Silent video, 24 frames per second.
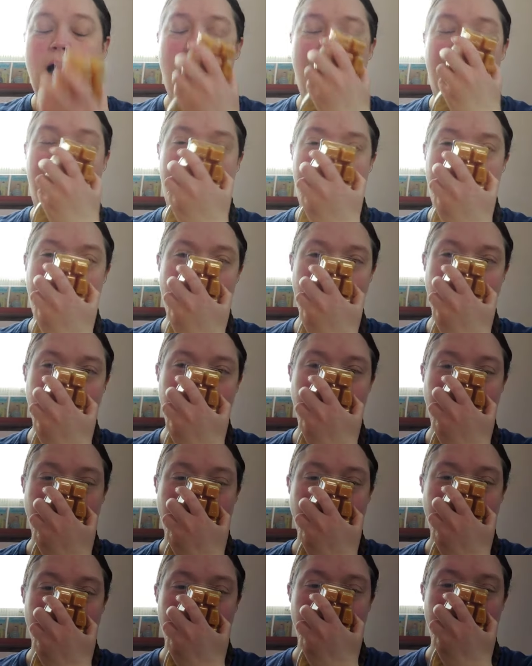I,
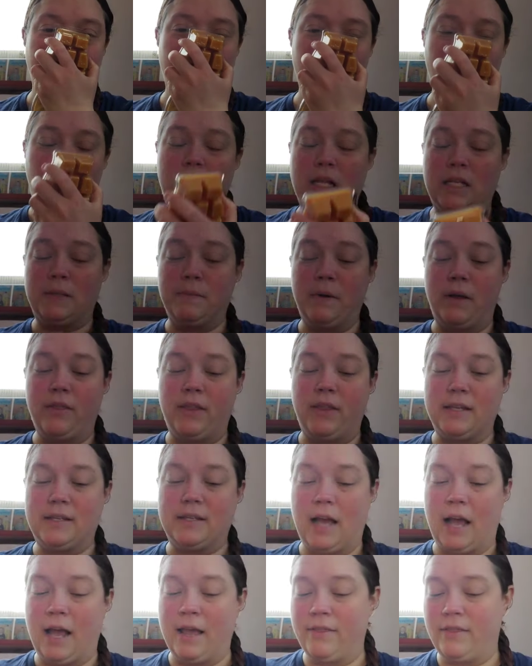when I smell
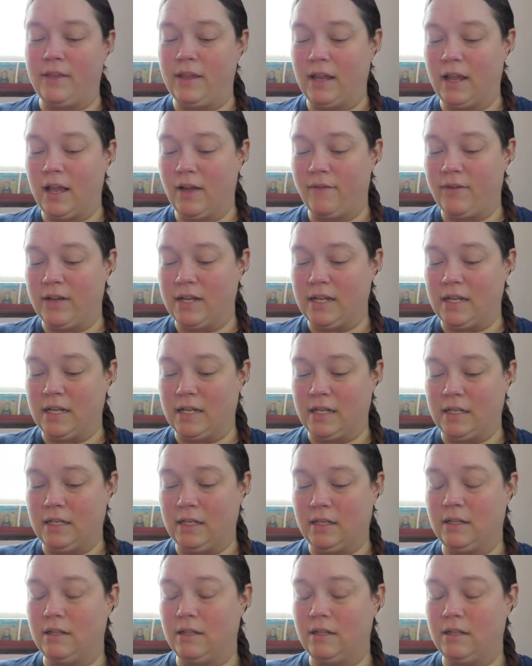this, I think of a